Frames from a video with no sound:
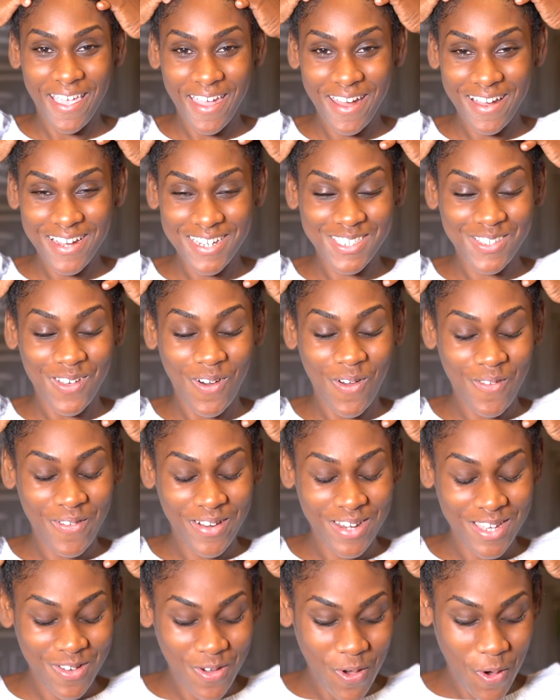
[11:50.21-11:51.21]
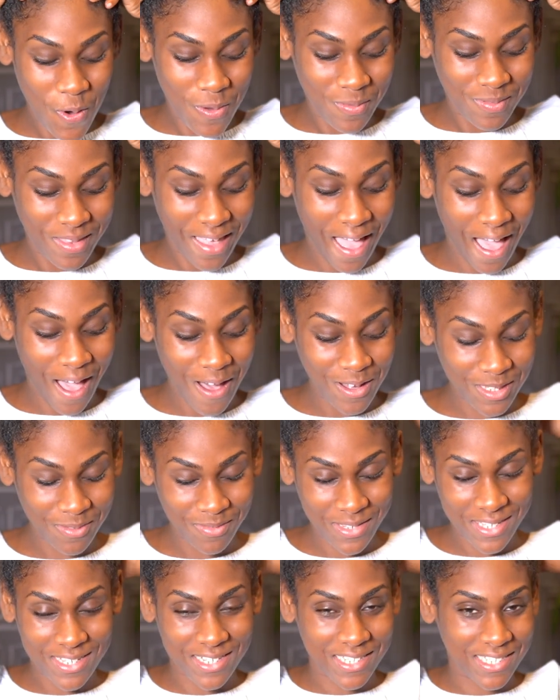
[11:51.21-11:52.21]
hair is already combed out
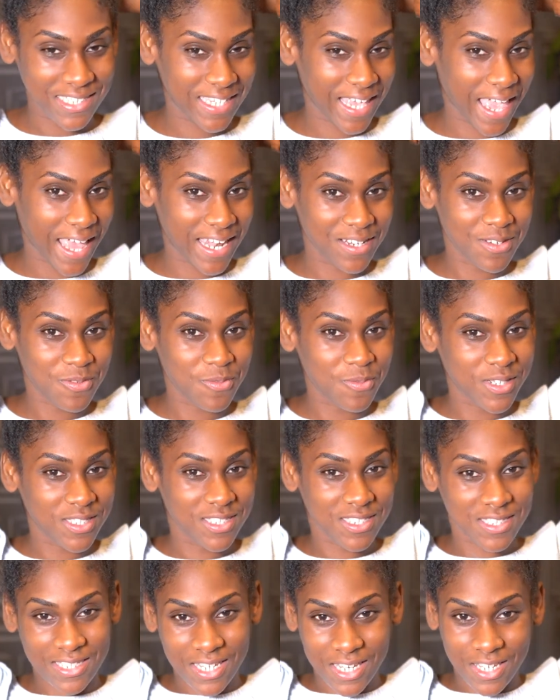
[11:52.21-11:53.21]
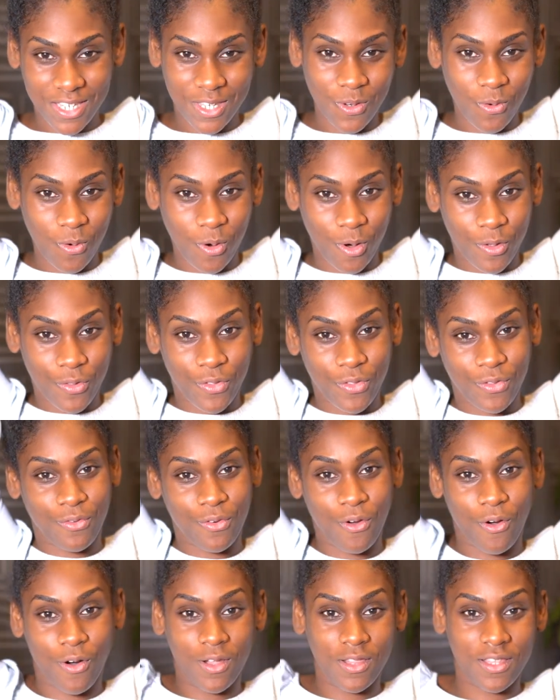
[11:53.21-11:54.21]
because I didn't want to take you all
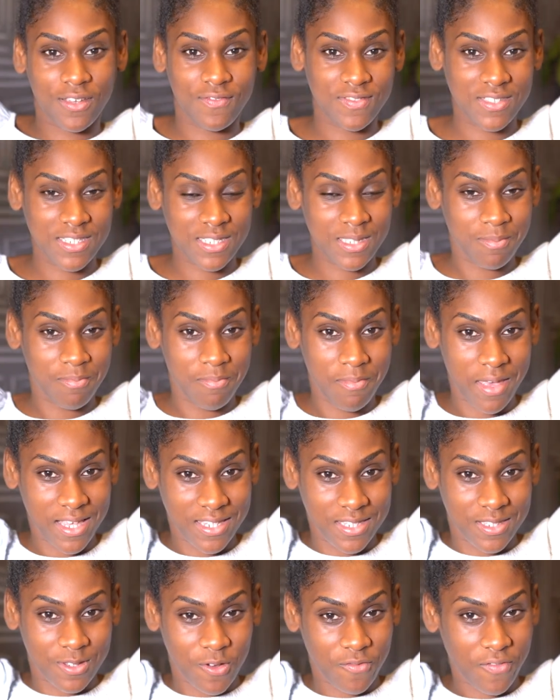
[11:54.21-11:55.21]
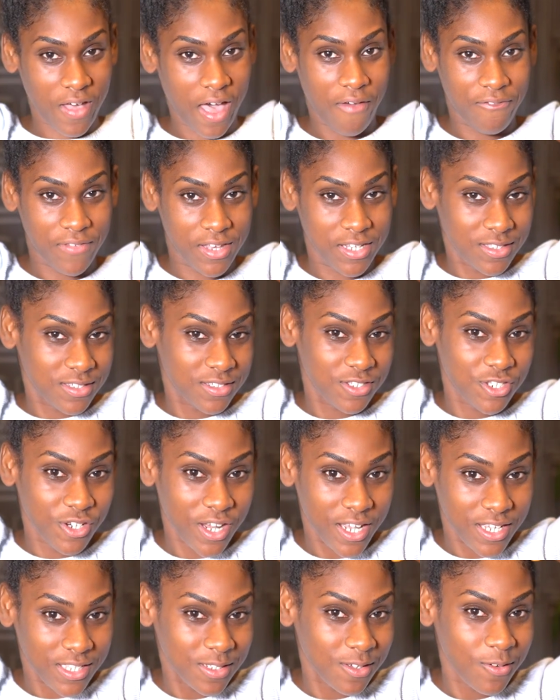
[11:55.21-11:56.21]
through all of this mess of having to
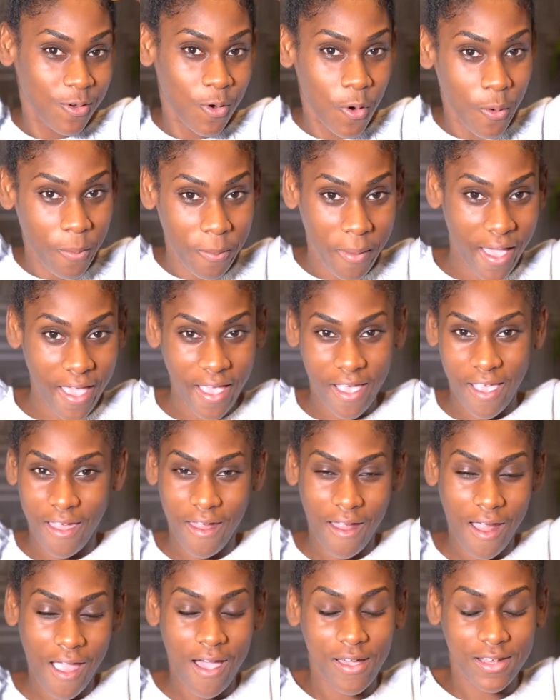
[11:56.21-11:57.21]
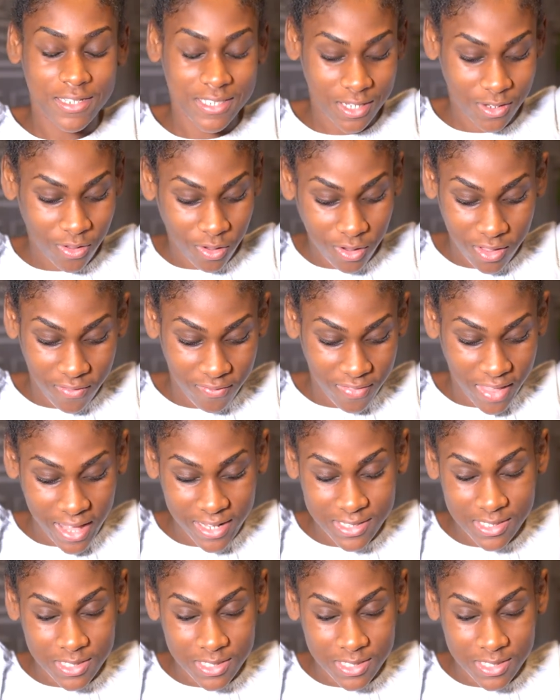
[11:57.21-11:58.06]
try to comb my hair out and all of that.